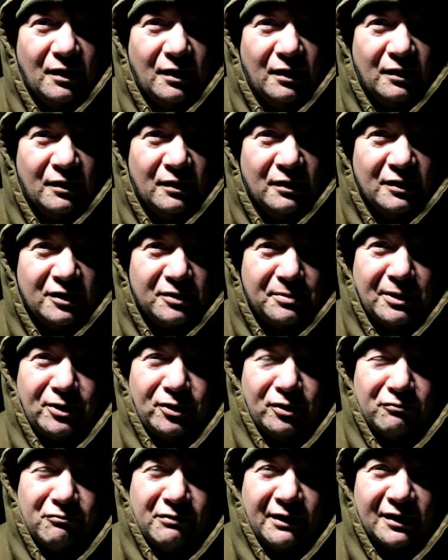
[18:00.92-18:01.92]

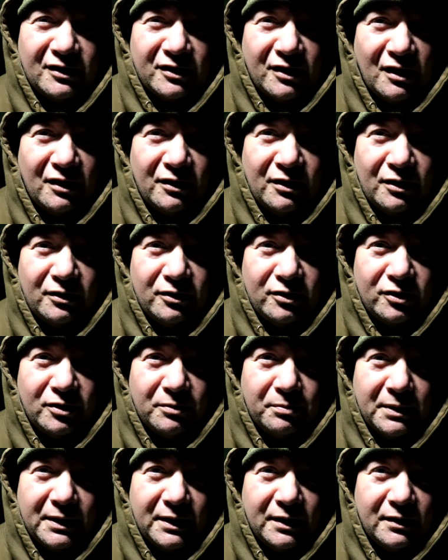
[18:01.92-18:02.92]
Especially on rigs that I know
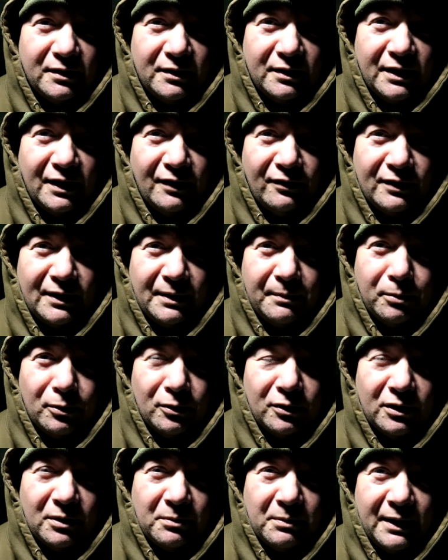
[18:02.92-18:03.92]
should be definitely
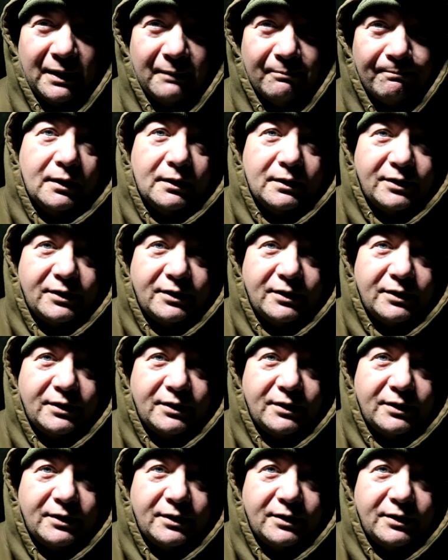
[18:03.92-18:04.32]
pulling them in.